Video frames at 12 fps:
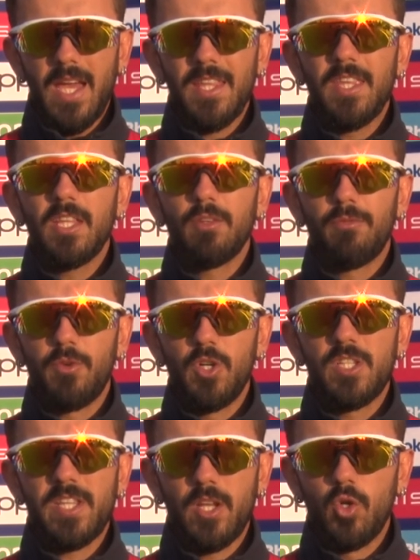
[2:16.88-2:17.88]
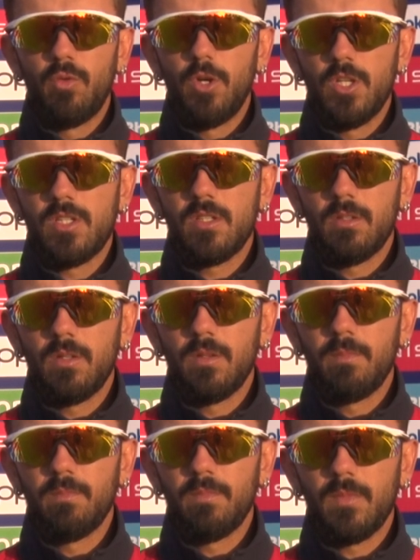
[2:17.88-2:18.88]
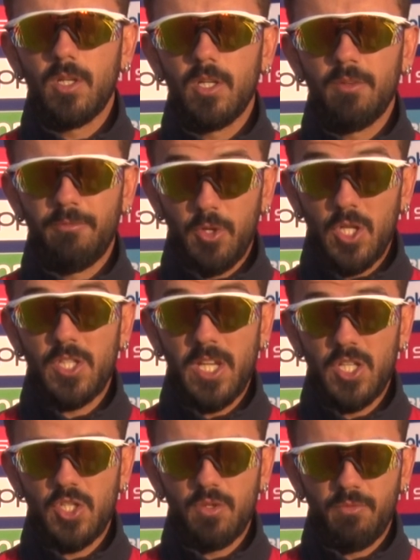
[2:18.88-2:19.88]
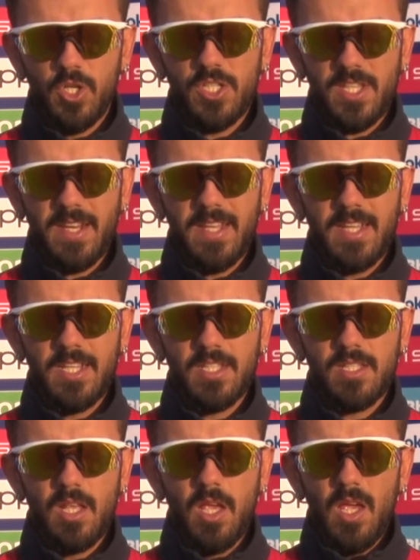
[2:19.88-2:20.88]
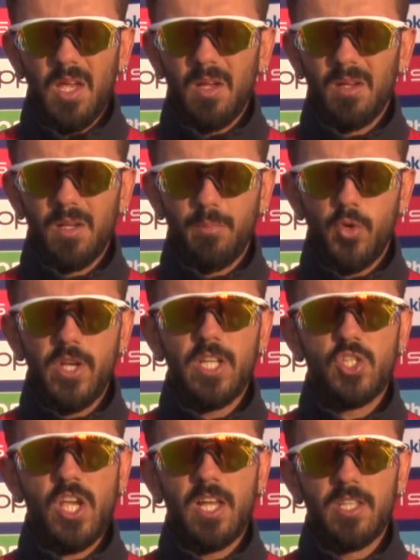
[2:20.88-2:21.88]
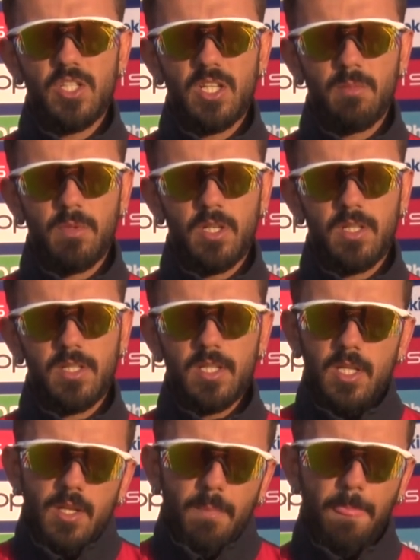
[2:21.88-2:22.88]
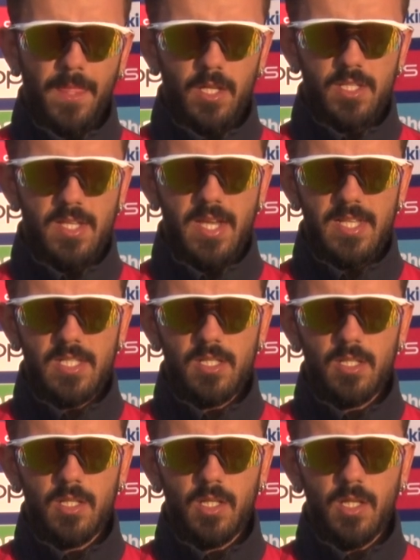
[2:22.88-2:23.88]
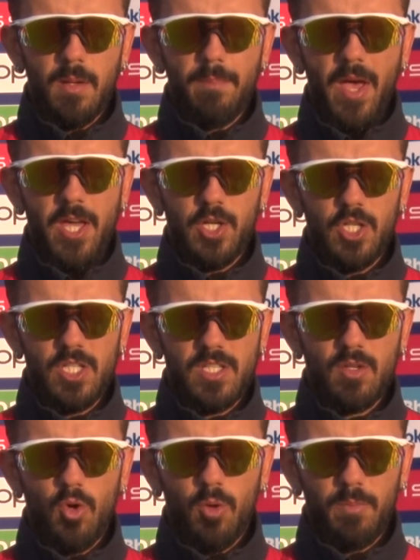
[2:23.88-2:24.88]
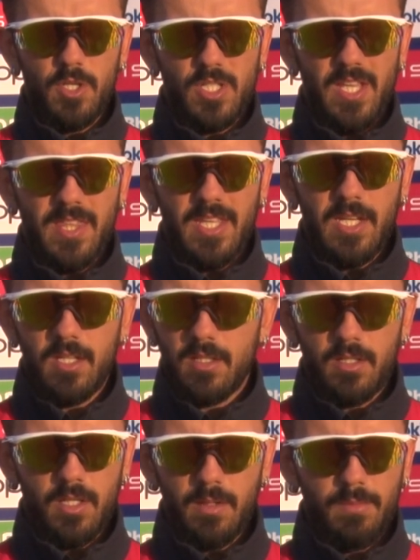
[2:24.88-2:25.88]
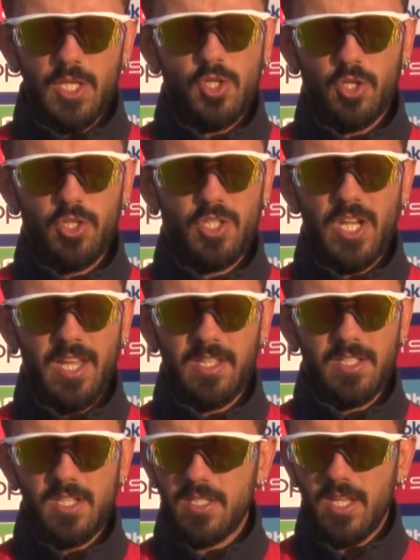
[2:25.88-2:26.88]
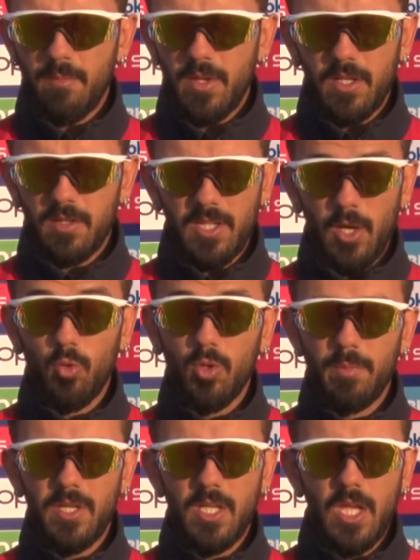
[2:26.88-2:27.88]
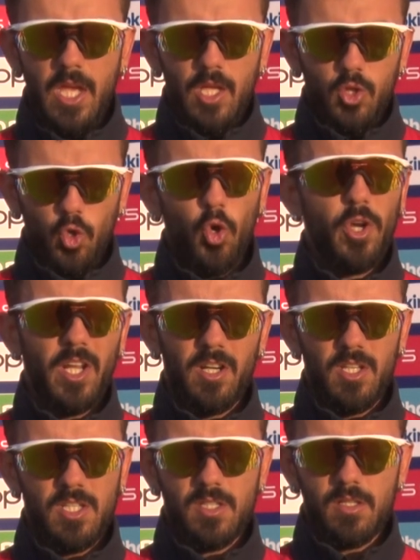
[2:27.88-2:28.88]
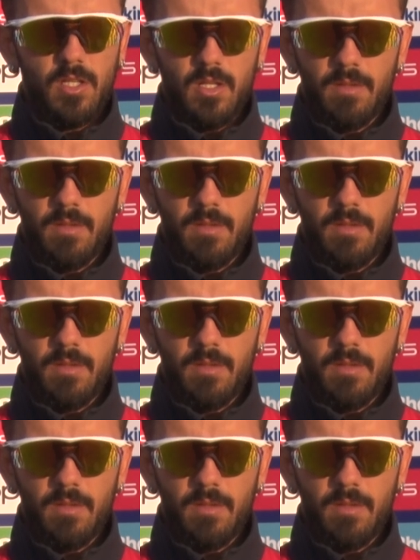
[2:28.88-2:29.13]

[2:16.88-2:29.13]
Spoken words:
I think the first 10 overs, the first session, first inning is pretty challenging. But us as batters and openers, I think these are the challenges that will be thrown at us